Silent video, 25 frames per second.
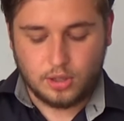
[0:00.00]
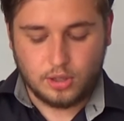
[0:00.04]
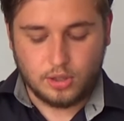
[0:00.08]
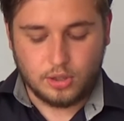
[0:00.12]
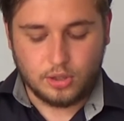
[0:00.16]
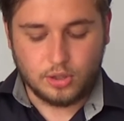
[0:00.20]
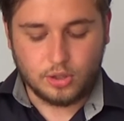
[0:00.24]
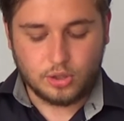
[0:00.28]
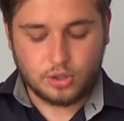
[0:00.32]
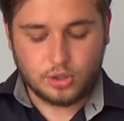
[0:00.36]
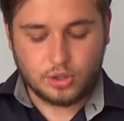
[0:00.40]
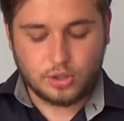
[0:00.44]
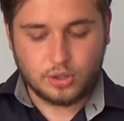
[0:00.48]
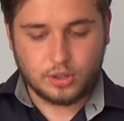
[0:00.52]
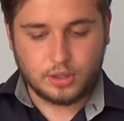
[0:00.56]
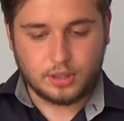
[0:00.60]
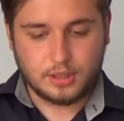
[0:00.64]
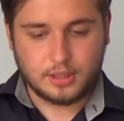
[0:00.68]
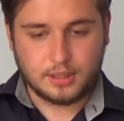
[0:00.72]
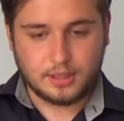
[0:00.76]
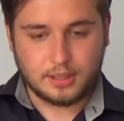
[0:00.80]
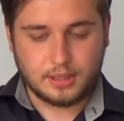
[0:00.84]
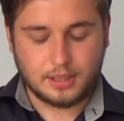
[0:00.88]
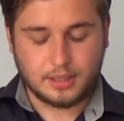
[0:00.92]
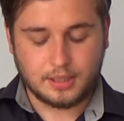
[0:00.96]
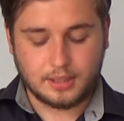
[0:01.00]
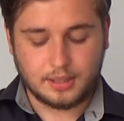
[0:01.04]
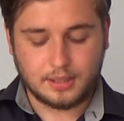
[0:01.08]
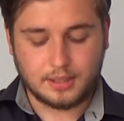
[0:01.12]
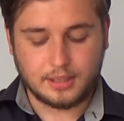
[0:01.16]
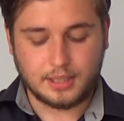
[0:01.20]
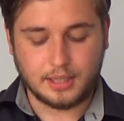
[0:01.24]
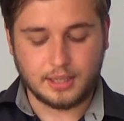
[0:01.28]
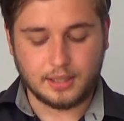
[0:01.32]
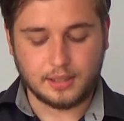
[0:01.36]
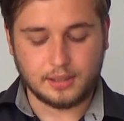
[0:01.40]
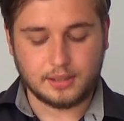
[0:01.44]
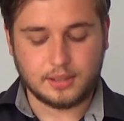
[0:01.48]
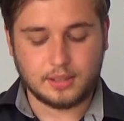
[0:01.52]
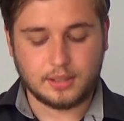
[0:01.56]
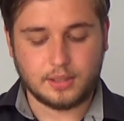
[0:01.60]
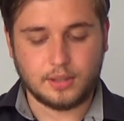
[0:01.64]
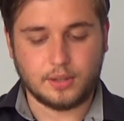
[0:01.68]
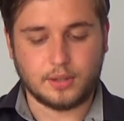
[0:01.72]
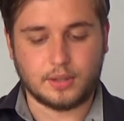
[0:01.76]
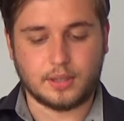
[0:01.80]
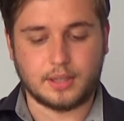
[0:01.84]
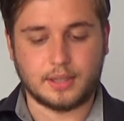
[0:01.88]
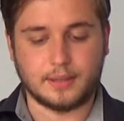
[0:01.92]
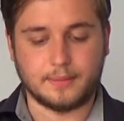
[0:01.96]
You should tilt
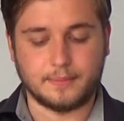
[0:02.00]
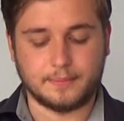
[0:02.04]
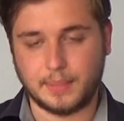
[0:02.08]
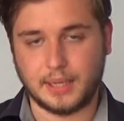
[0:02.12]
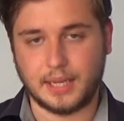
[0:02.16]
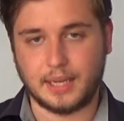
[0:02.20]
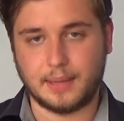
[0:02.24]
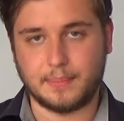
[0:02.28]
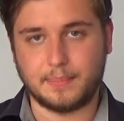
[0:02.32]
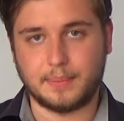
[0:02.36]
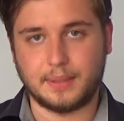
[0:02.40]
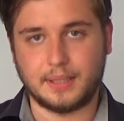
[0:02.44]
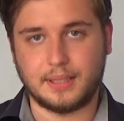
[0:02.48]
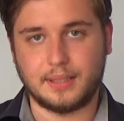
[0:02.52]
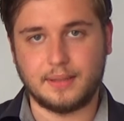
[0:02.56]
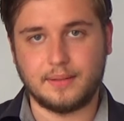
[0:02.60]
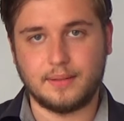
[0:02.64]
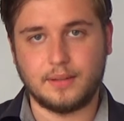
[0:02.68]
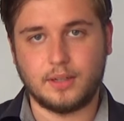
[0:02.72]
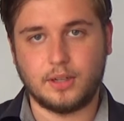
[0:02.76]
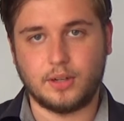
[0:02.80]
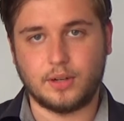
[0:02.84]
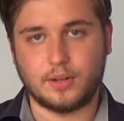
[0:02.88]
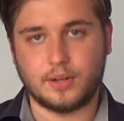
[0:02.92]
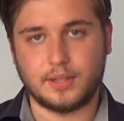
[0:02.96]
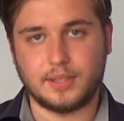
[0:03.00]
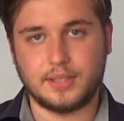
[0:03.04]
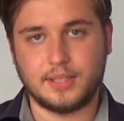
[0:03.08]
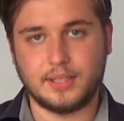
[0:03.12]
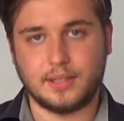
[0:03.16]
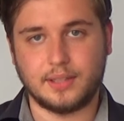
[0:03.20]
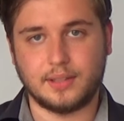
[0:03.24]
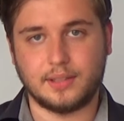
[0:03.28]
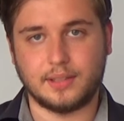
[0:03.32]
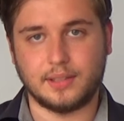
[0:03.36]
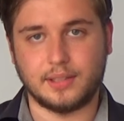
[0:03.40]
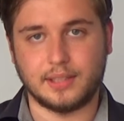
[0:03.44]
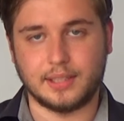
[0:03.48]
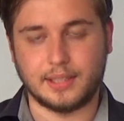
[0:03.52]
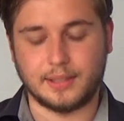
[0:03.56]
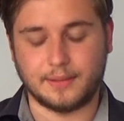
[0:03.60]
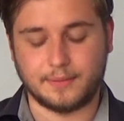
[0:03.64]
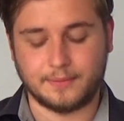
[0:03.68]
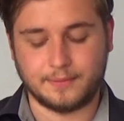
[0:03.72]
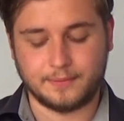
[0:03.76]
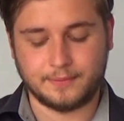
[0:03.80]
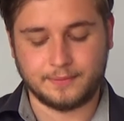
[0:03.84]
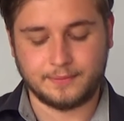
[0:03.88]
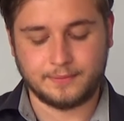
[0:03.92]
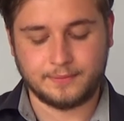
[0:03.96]
your paper horizontally.
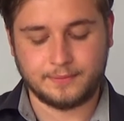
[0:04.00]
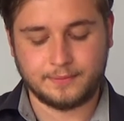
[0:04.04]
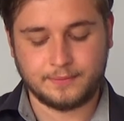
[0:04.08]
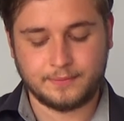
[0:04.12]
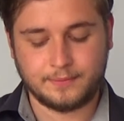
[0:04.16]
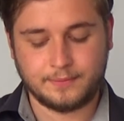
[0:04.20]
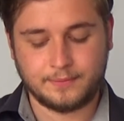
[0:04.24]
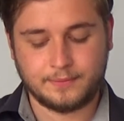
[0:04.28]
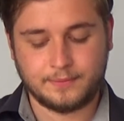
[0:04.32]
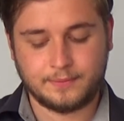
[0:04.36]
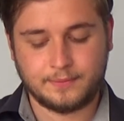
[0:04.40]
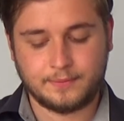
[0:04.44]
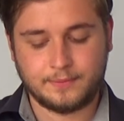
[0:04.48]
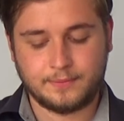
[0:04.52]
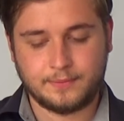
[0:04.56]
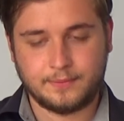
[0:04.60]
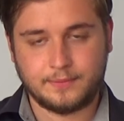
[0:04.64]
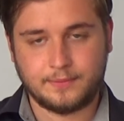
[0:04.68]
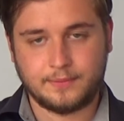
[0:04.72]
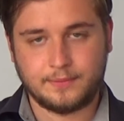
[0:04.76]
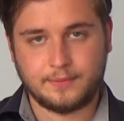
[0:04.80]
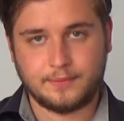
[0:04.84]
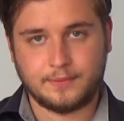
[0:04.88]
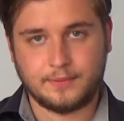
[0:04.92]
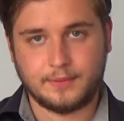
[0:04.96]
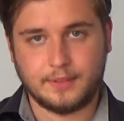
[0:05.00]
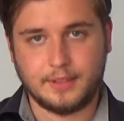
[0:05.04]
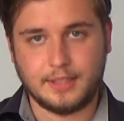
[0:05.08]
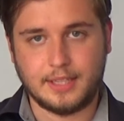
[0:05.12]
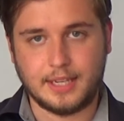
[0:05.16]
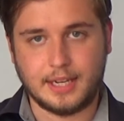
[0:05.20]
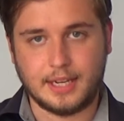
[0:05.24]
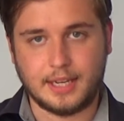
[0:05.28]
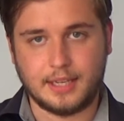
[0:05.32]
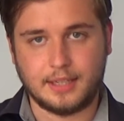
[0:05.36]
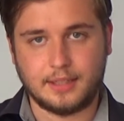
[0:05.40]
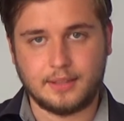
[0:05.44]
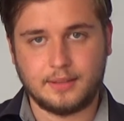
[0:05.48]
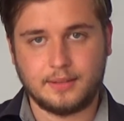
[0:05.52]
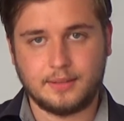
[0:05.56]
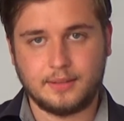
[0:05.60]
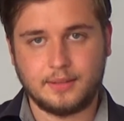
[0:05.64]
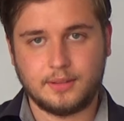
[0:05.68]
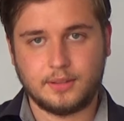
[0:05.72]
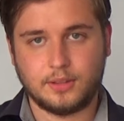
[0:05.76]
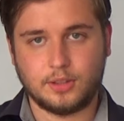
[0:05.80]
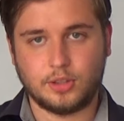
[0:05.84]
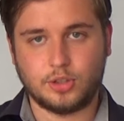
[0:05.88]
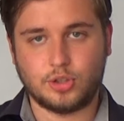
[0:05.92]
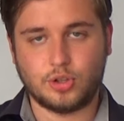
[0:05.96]
Then,
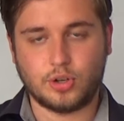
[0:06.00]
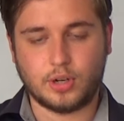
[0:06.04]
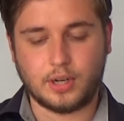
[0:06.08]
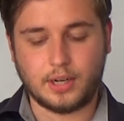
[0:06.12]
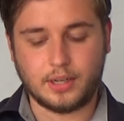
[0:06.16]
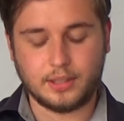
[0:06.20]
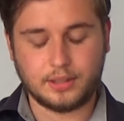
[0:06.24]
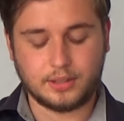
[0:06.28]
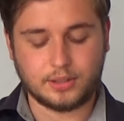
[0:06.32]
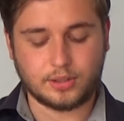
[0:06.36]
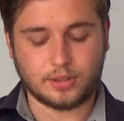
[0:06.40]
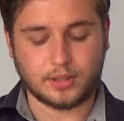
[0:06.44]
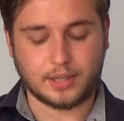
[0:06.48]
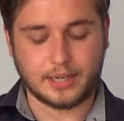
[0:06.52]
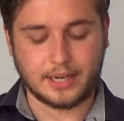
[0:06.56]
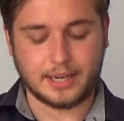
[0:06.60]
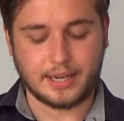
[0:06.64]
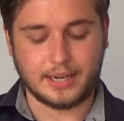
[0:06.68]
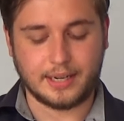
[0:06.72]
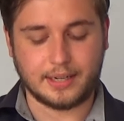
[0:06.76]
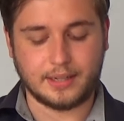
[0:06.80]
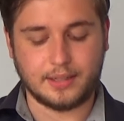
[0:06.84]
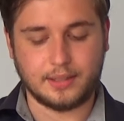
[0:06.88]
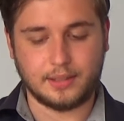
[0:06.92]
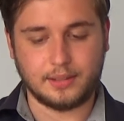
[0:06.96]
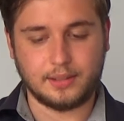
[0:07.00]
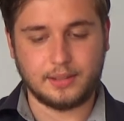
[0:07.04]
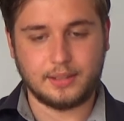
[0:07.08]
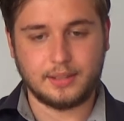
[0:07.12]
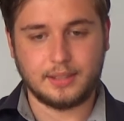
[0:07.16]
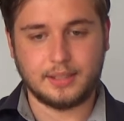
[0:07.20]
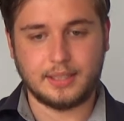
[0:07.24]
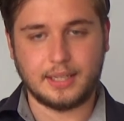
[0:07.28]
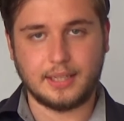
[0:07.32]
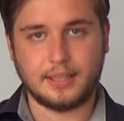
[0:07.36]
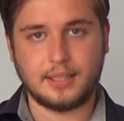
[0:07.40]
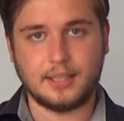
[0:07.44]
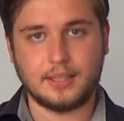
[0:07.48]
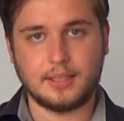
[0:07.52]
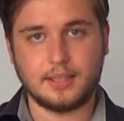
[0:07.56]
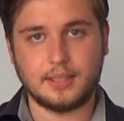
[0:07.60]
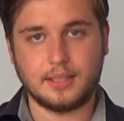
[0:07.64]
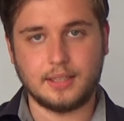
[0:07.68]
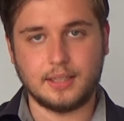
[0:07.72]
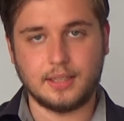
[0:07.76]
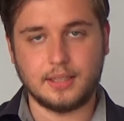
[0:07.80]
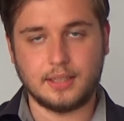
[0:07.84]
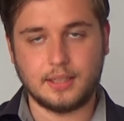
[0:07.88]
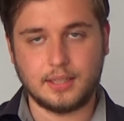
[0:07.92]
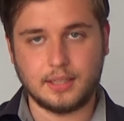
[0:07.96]
draw a triangle that
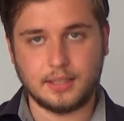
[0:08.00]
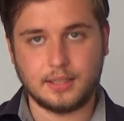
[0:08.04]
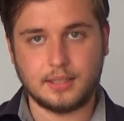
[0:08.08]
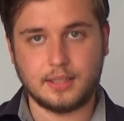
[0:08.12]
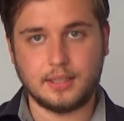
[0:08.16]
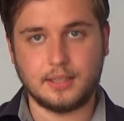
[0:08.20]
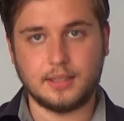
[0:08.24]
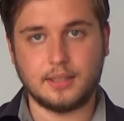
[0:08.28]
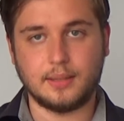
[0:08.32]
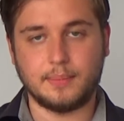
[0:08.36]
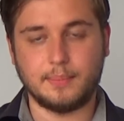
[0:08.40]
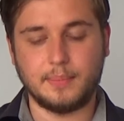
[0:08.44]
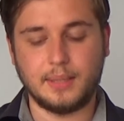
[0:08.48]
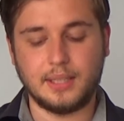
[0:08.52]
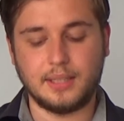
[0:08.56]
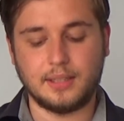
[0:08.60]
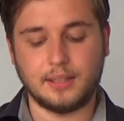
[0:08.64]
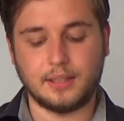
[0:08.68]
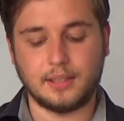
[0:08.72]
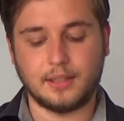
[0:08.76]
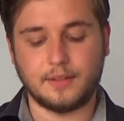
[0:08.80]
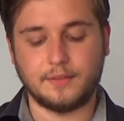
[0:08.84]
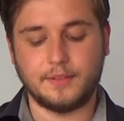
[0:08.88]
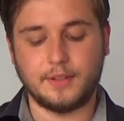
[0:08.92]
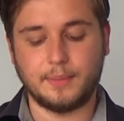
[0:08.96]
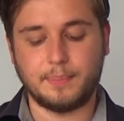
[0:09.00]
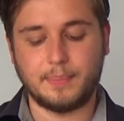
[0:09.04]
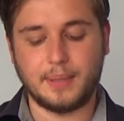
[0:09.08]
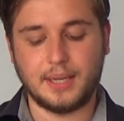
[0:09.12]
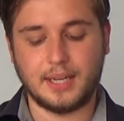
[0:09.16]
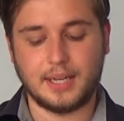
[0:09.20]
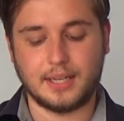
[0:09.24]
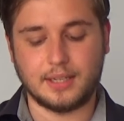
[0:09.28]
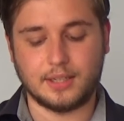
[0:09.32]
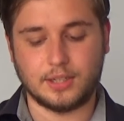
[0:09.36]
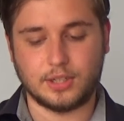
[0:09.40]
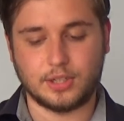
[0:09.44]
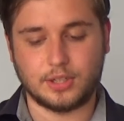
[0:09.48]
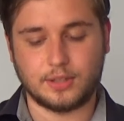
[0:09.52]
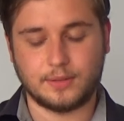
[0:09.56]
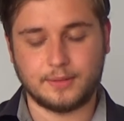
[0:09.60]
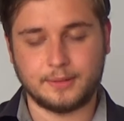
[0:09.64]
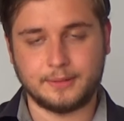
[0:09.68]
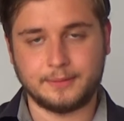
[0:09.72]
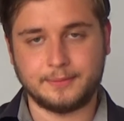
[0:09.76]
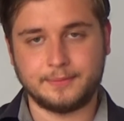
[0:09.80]
it is in the middle of the page.